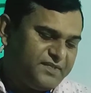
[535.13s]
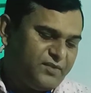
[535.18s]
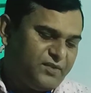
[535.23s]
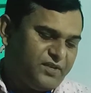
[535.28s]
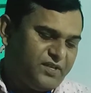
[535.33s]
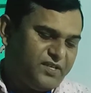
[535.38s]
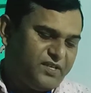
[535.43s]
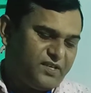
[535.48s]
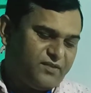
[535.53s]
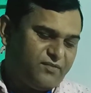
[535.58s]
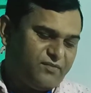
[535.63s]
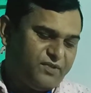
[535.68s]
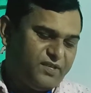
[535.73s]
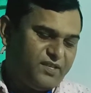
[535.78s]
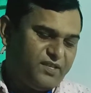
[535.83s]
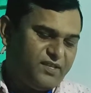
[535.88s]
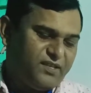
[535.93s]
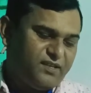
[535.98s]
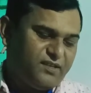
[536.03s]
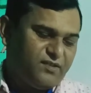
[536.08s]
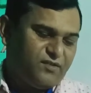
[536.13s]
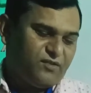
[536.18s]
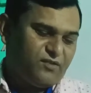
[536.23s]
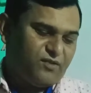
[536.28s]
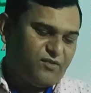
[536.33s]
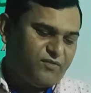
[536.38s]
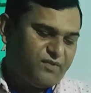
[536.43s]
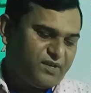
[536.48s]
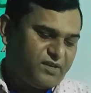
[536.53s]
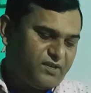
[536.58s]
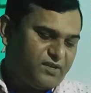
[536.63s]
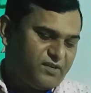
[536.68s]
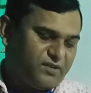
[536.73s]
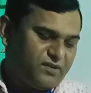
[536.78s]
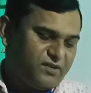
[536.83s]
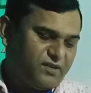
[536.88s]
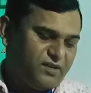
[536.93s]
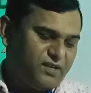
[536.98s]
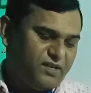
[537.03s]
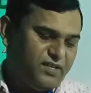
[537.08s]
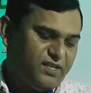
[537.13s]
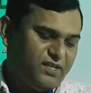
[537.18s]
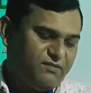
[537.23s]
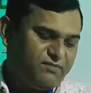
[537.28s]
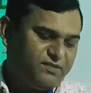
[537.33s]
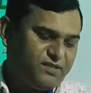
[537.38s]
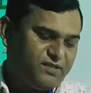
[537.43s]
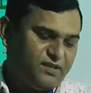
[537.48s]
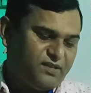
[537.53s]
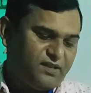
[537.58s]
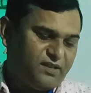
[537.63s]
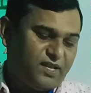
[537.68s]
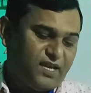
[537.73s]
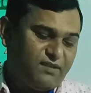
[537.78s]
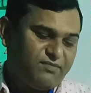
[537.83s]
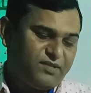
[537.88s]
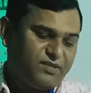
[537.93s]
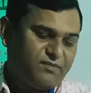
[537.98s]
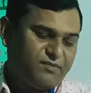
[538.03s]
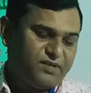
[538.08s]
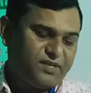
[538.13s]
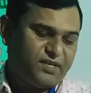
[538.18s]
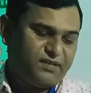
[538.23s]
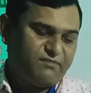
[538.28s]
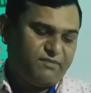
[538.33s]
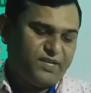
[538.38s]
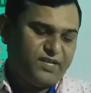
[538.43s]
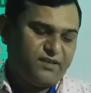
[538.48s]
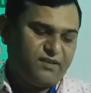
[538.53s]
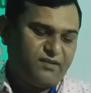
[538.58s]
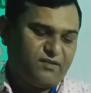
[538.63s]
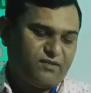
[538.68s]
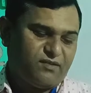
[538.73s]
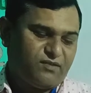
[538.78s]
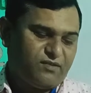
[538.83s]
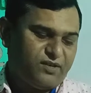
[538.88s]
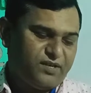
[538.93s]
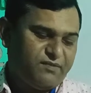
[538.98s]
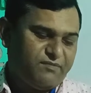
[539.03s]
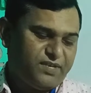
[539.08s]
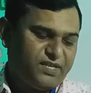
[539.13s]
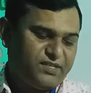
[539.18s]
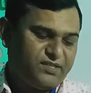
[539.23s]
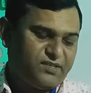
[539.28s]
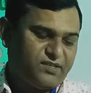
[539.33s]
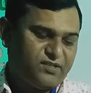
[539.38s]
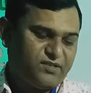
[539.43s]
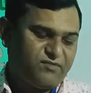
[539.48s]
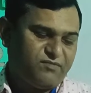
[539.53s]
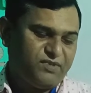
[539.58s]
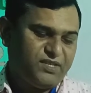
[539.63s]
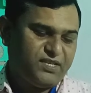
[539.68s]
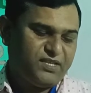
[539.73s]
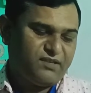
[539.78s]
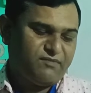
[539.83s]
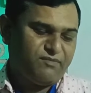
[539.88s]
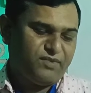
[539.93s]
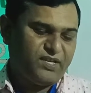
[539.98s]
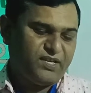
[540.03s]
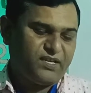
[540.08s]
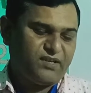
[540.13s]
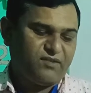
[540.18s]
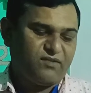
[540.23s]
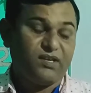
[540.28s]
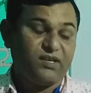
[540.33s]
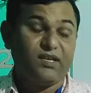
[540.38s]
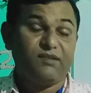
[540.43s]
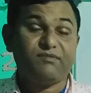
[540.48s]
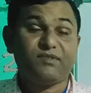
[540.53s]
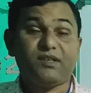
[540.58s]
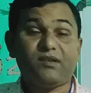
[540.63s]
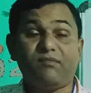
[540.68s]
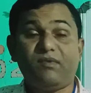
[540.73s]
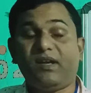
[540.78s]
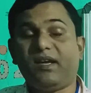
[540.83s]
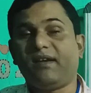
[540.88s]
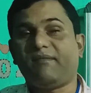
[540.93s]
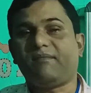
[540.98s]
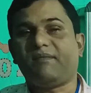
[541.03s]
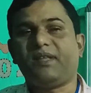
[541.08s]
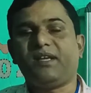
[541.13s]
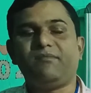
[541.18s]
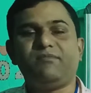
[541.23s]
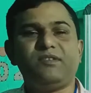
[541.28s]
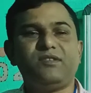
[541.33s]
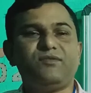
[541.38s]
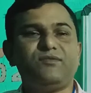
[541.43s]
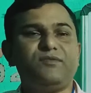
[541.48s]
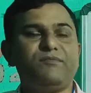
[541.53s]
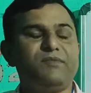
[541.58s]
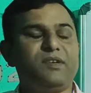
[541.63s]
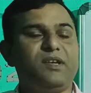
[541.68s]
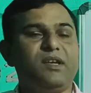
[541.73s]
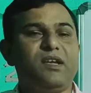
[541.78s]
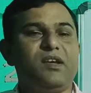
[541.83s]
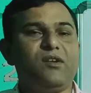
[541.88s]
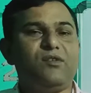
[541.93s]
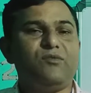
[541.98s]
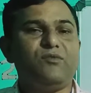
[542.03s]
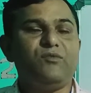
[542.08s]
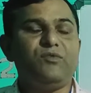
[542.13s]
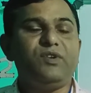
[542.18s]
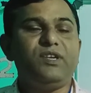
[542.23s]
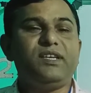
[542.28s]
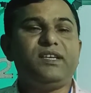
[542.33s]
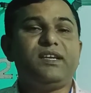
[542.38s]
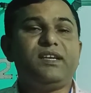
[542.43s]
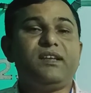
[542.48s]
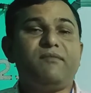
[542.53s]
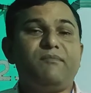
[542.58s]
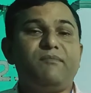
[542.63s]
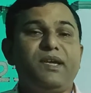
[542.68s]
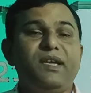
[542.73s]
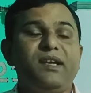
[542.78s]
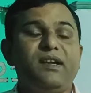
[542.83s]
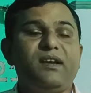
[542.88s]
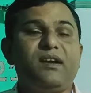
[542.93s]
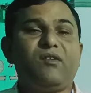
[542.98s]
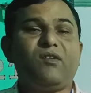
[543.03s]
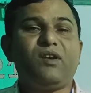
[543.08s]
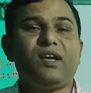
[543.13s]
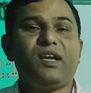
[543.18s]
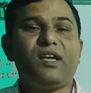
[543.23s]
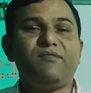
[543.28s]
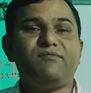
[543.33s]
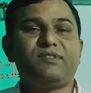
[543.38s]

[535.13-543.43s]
Here within our God lives of great men all reminds us we can make our life sublime. That means we can make our life